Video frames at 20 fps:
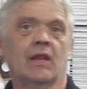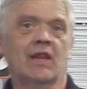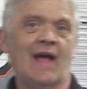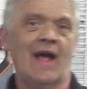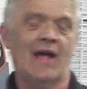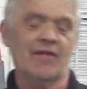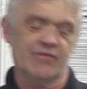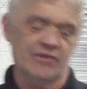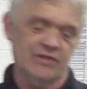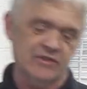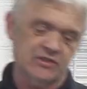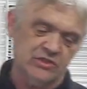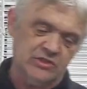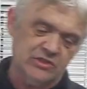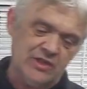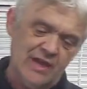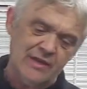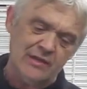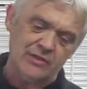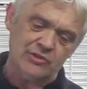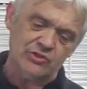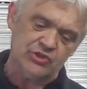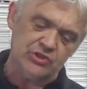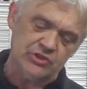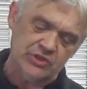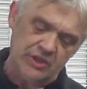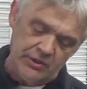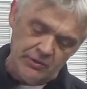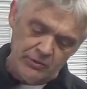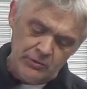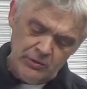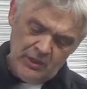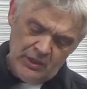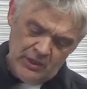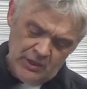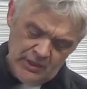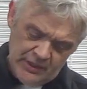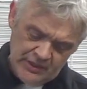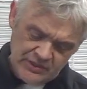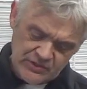lath. It's stainless steel.
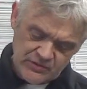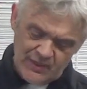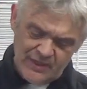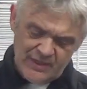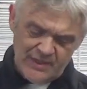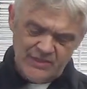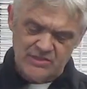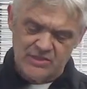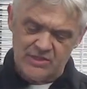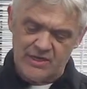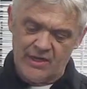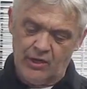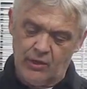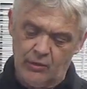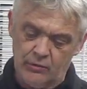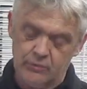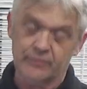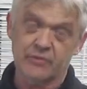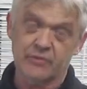It's really easy to get hold